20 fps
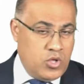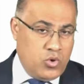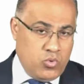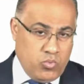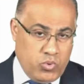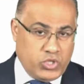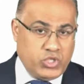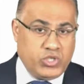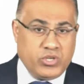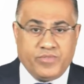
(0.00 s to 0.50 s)

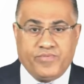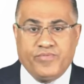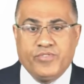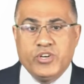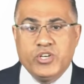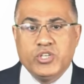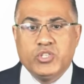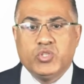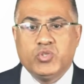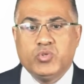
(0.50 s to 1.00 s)
which
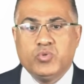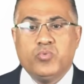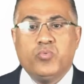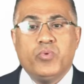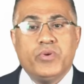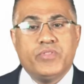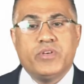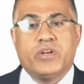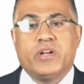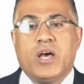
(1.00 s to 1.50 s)
refers to
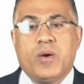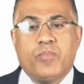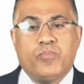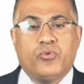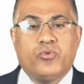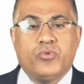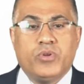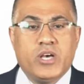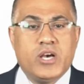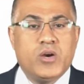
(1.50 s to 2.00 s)
whether a
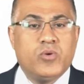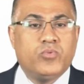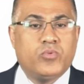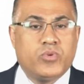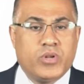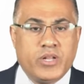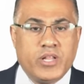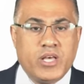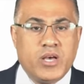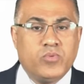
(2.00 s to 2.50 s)
pronoun
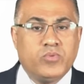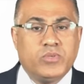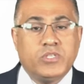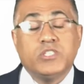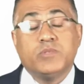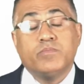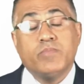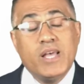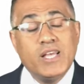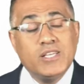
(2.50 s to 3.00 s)
or a noun
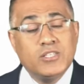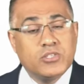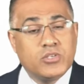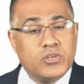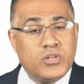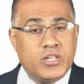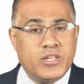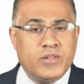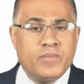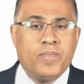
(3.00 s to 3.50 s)
is
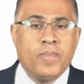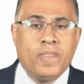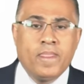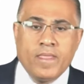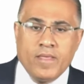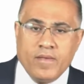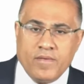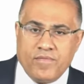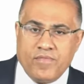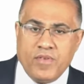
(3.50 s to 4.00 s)
masculine,
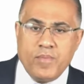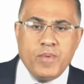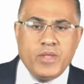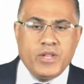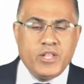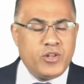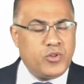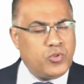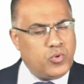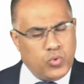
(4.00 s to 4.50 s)

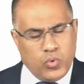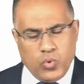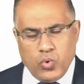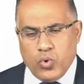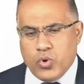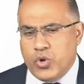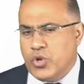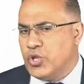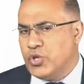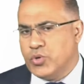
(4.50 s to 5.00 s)
feminine,
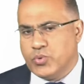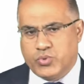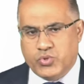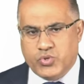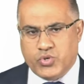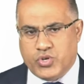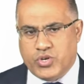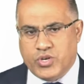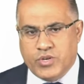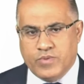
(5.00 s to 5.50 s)
or
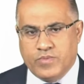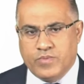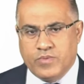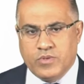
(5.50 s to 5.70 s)
neuter.